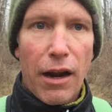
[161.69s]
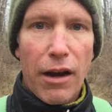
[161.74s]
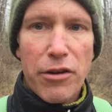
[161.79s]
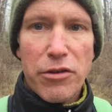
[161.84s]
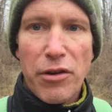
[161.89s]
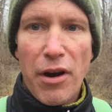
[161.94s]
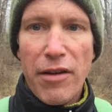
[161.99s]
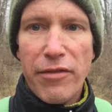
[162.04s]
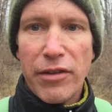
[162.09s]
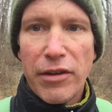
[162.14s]

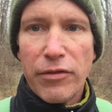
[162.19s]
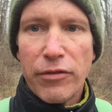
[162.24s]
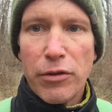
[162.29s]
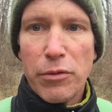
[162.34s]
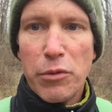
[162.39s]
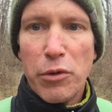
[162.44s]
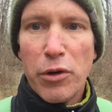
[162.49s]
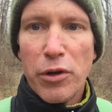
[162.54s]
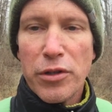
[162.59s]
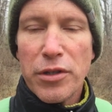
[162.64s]
traffic
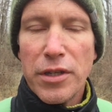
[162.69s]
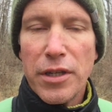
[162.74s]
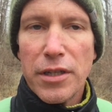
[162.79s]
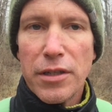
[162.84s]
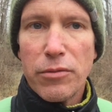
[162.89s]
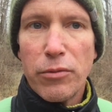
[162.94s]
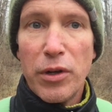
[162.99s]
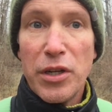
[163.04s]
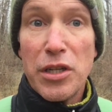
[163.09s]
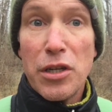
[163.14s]
from
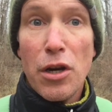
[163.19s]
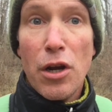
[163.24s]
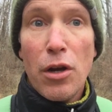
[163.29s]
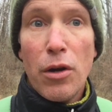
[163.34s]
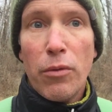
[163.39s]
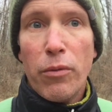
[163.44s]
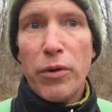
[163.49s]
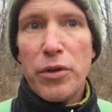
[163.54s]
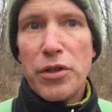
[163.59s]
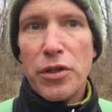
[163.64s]
horses, which
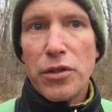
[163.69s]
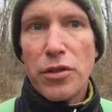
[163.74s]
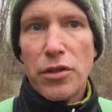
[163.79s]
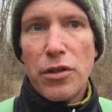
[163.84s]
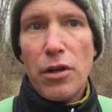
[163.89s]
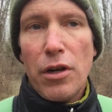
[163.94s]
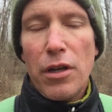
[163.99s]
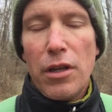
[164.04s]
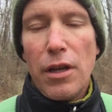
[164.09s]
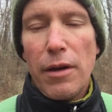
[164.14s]
is
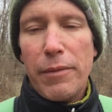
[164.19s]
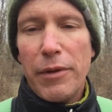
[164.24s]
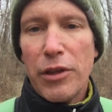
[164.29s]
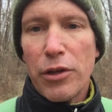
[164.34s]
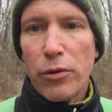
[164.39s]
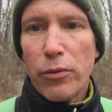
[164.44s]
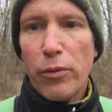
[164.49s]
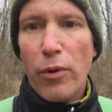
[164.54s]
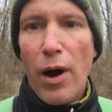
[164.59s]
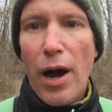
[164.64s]
good. I mean,
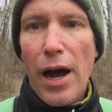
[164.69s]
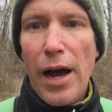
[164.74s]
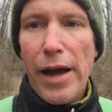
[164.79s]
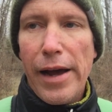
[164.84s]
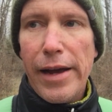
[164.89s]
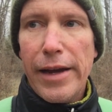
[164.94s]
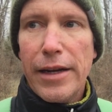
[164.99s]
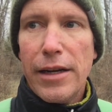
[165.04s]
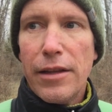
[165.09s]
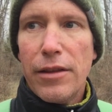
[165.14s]
they're
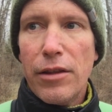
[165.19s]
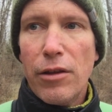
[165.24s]
wide.